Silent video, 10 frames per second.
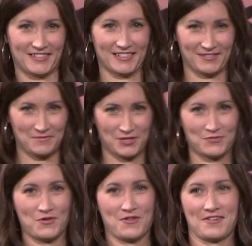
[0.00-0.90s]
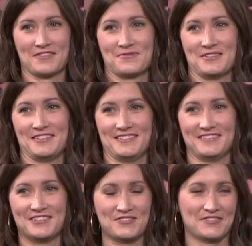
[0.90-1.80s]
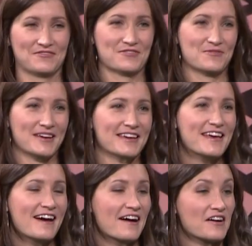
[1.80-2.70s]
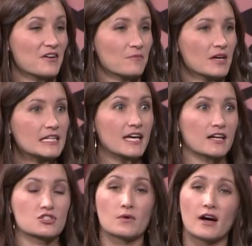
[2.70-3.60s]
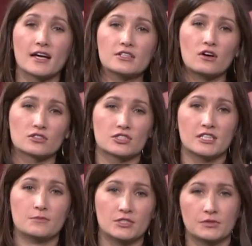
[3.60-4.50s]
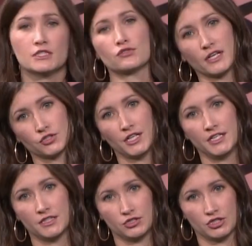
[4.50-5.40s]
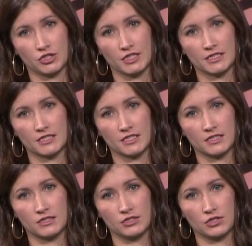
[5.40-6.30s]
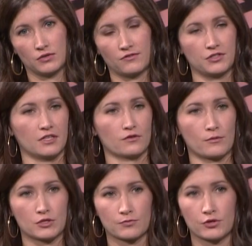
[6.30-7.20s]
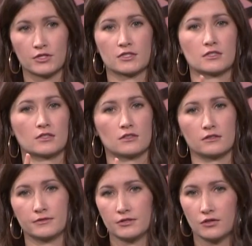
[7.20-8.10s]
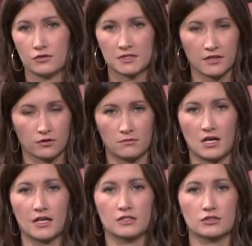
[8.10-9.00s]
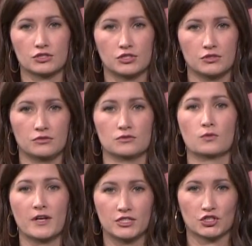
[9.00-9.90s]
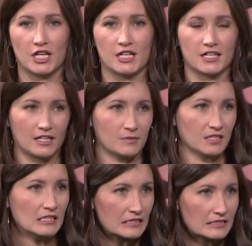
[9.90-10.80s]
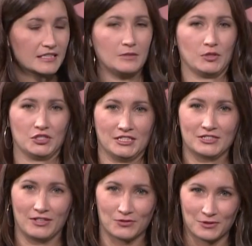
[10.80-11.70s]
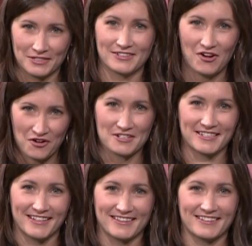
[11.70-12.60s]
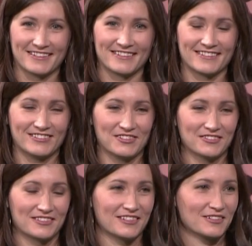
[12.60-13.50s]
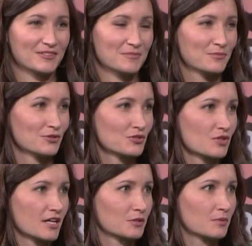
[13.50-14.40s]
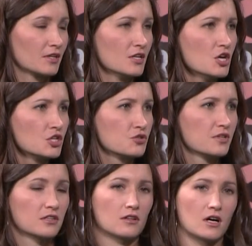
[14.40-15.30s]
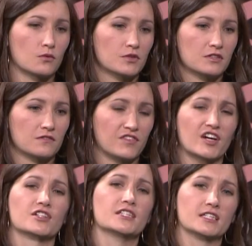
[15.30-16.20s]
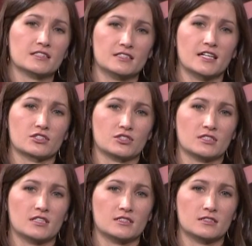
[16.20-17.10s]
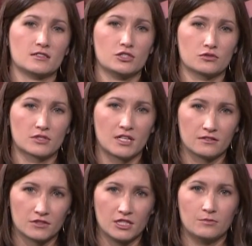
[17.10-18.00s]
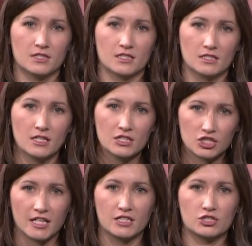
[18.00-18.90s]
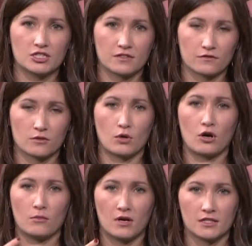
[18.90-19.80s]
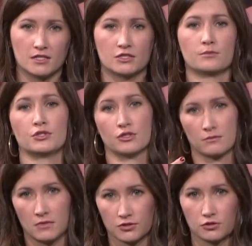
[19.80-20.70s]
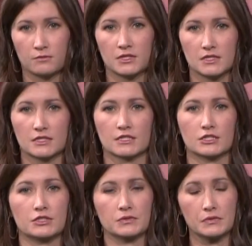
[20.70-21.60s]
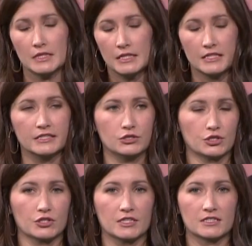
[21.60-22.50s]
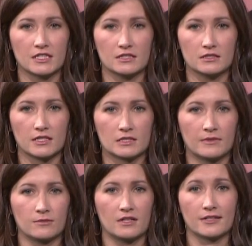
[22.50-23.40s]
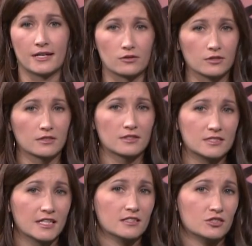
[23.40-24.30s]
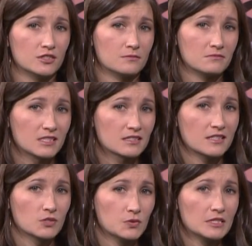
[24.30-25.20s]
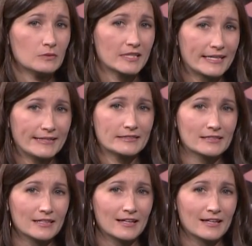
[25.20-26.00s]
That is much more than what you do on the freeway. Um, yeah, so I alternate between strength training and endurance, and you know everything from sprints to you know several miles to weight training. I am a skinny person, so I have to work hard to get the you know the brute strength, but doing a lot with varying the exercises. You know, kind of keeping it changing from all body to pure muscle building to endurance. And I spend about an hour a day in the gym, six days a week when I can.